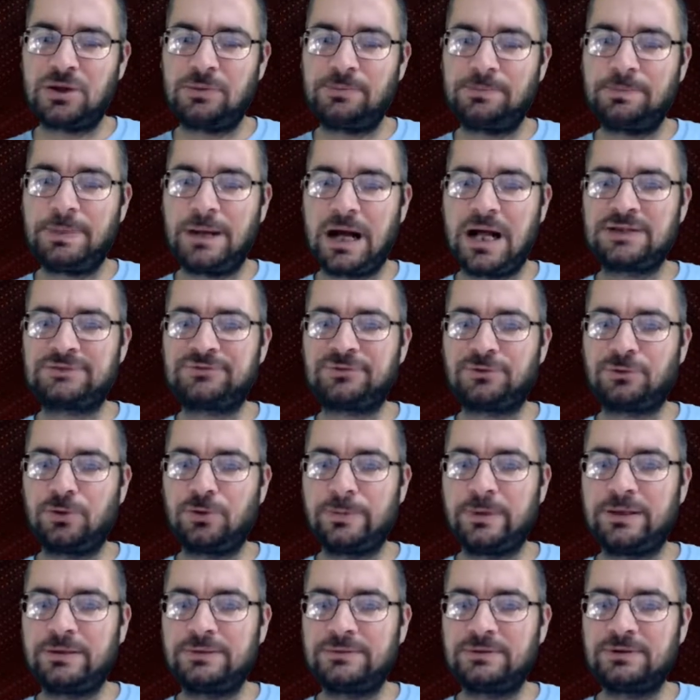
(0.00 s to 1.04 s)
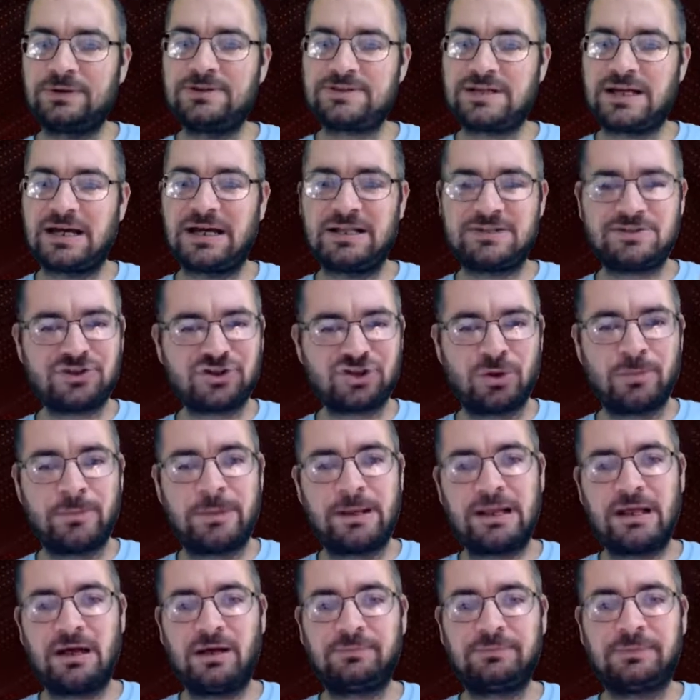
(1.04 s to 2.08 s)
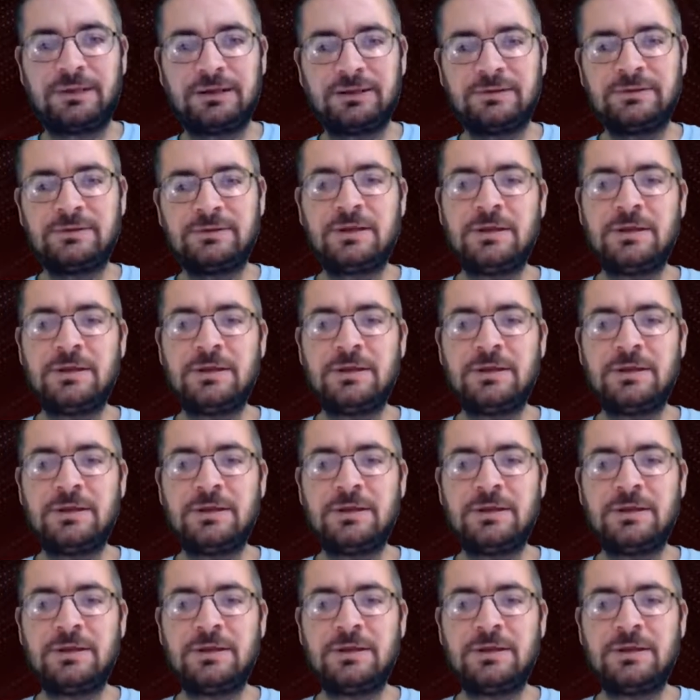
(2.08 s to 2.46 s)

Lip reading: on pods for a little bit because I got so many of them now.